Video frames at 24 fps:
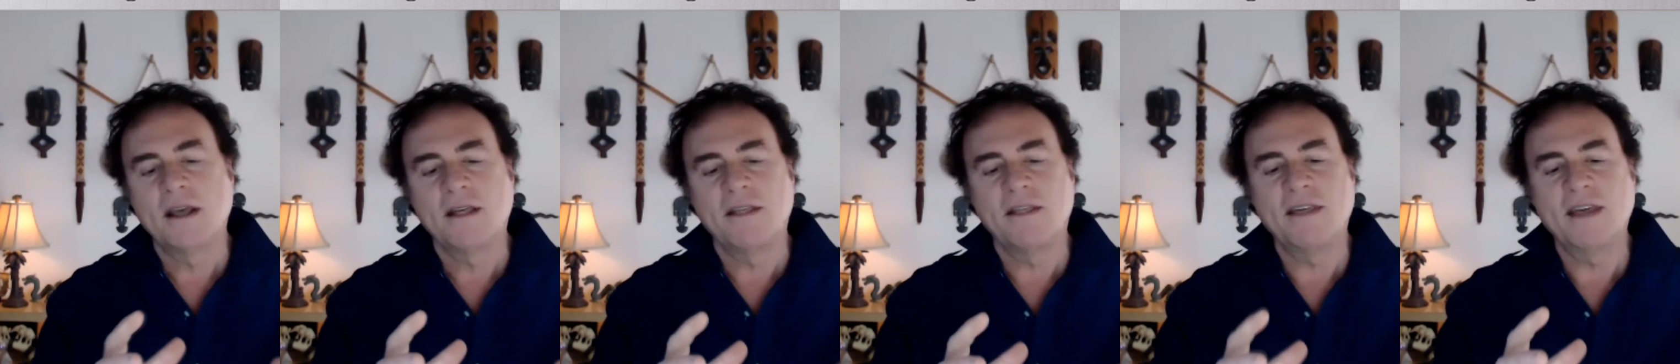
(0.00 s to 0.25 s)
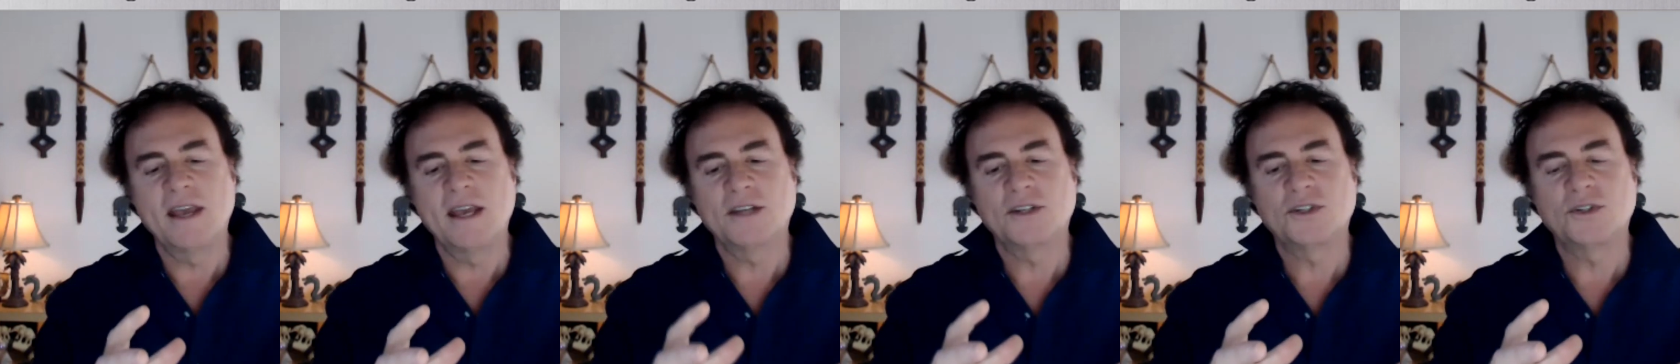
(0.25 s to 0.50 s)

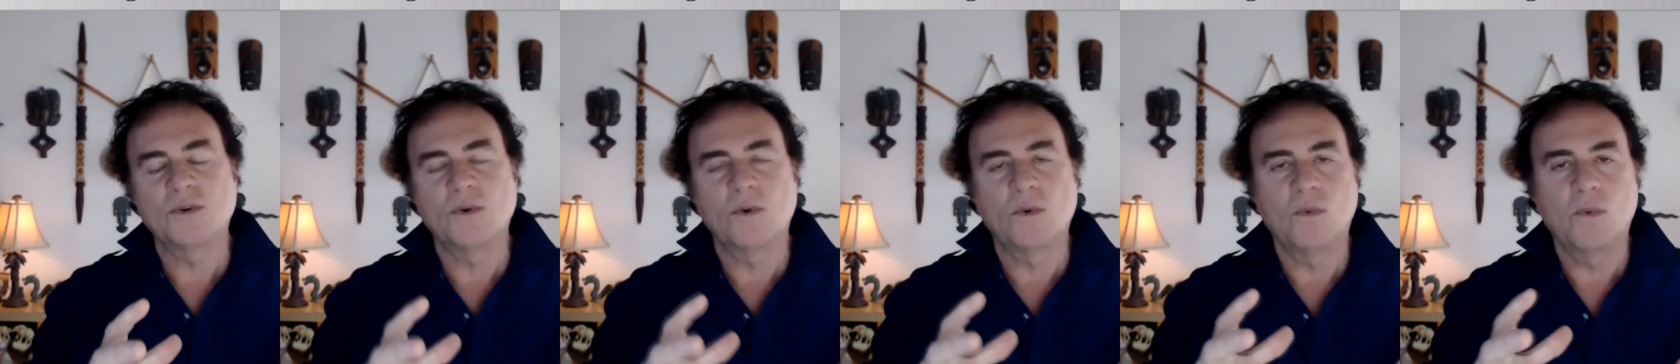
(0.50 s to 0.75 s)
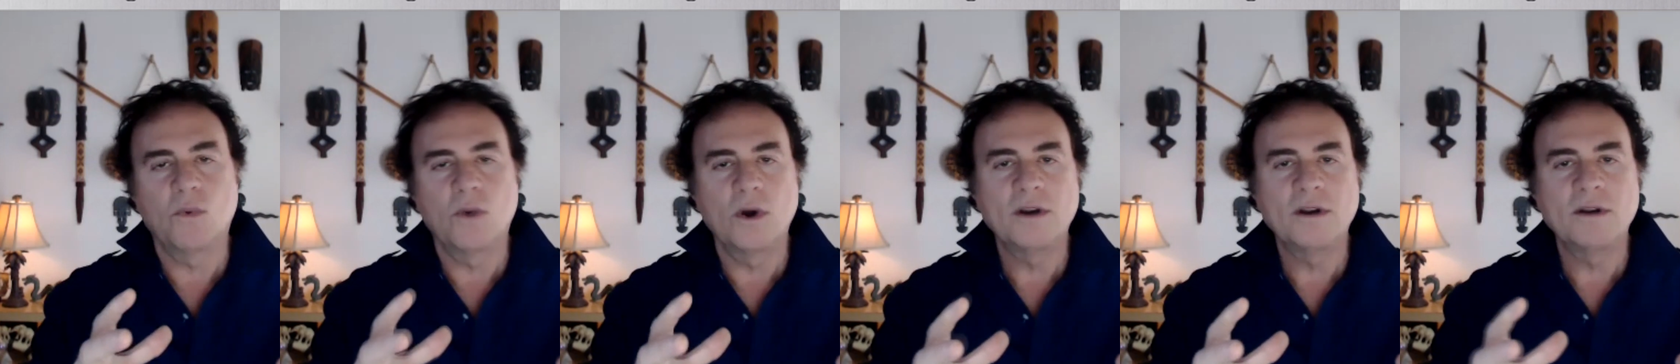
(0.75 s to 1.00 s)
this
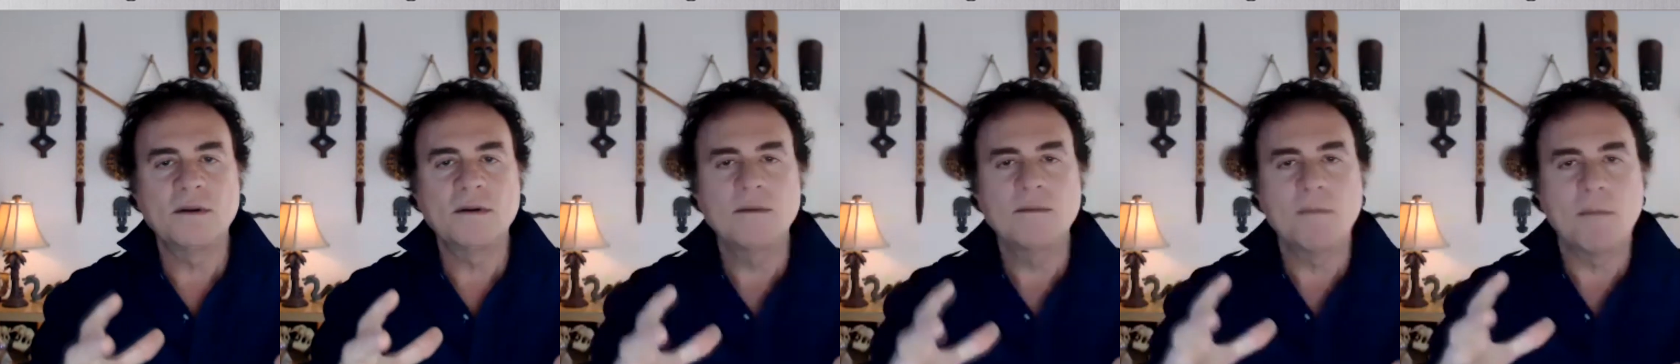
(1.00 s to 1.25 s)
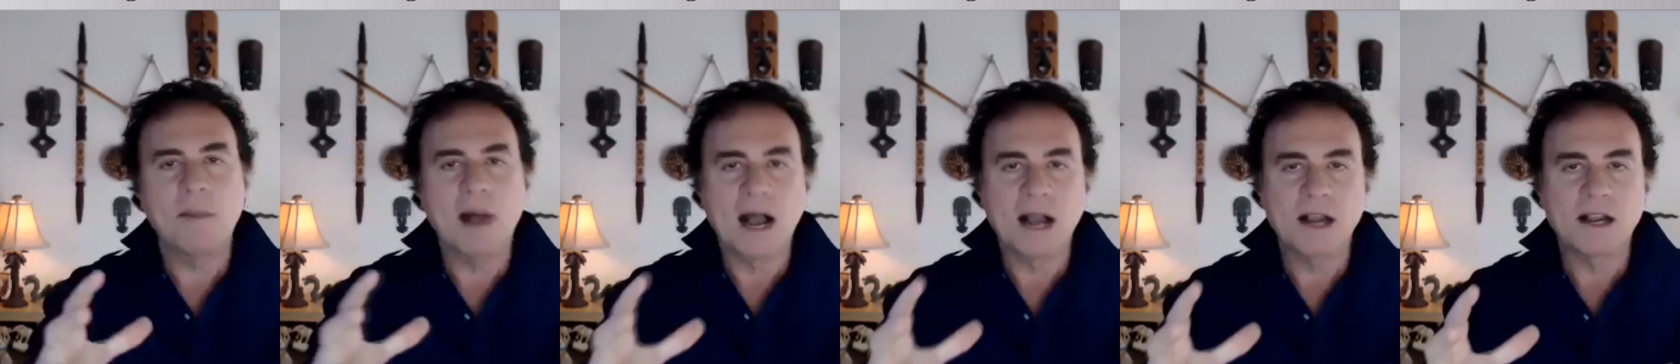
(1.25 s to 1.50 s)
wooden
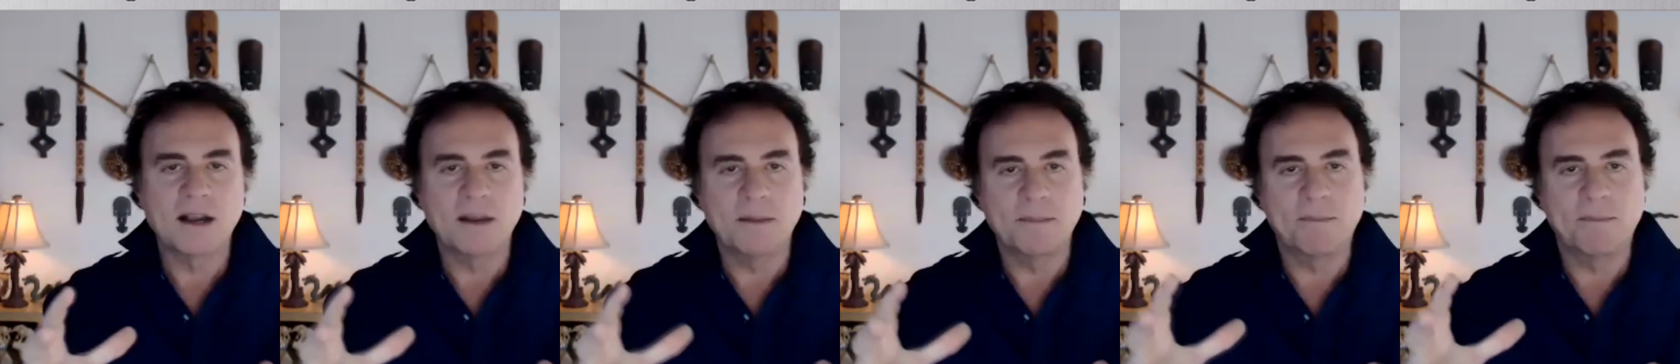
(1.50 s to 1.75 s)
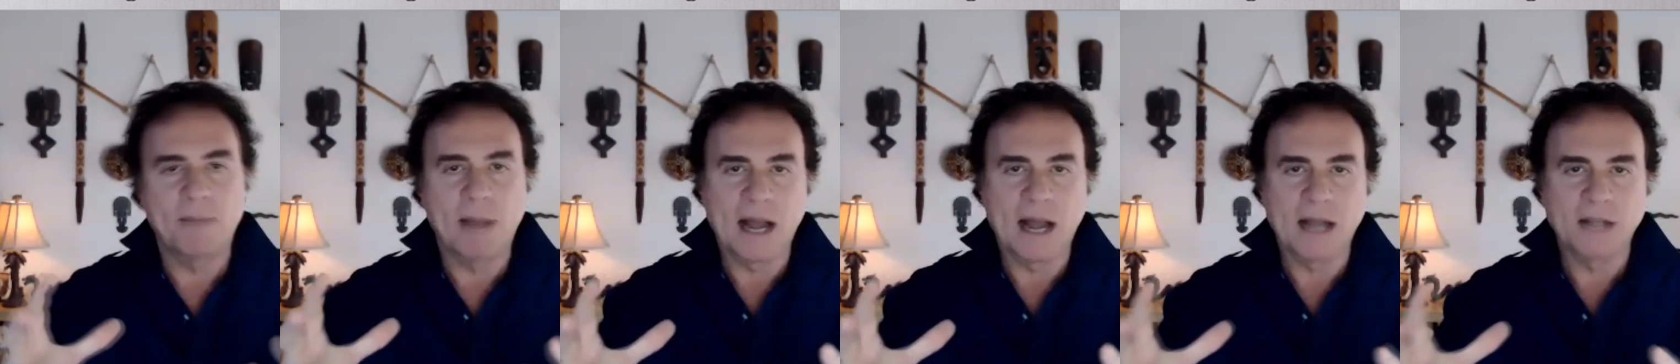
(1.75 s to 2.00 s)

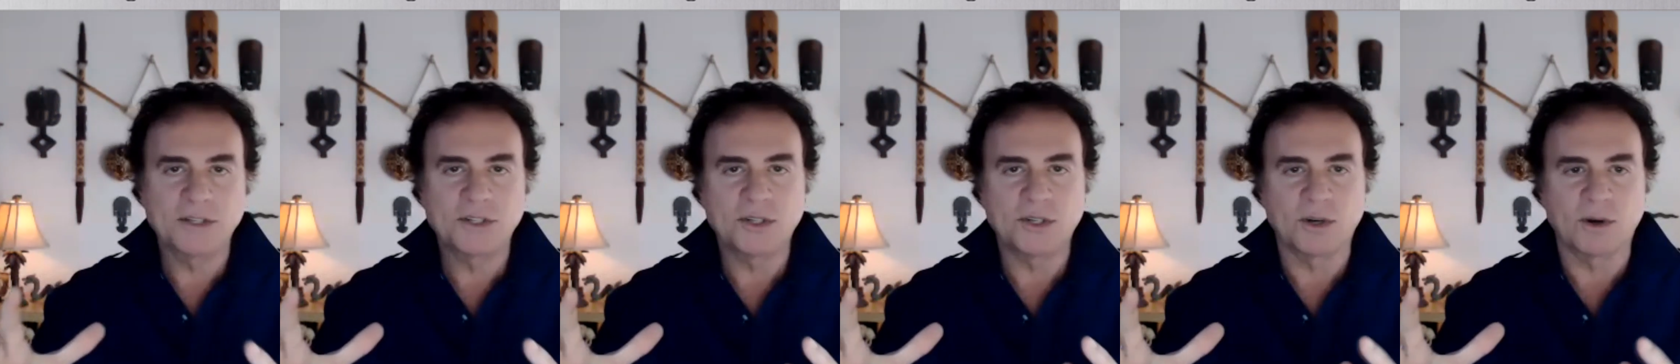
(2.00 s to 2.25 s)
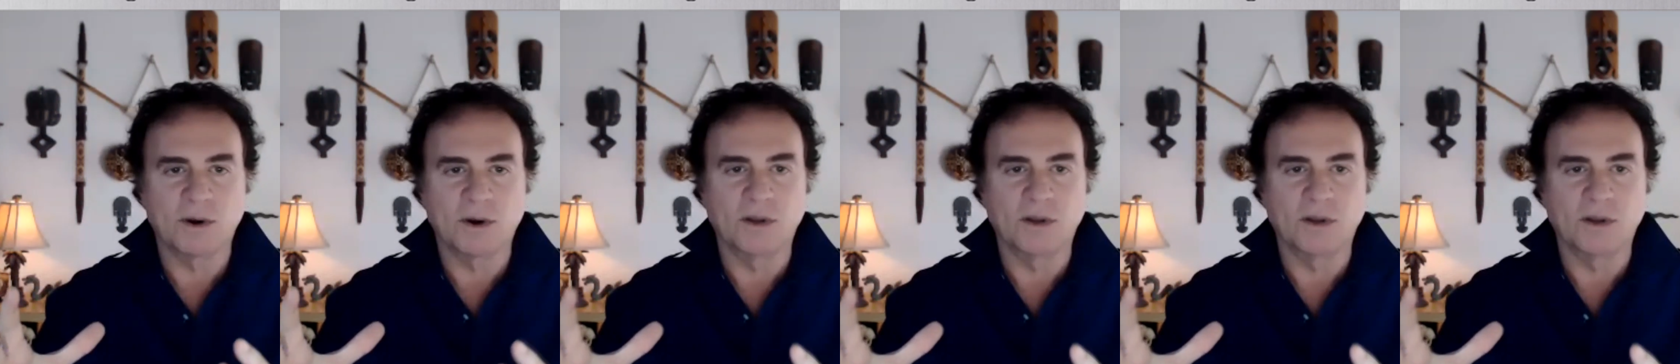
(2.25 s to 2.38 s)
mock-up monster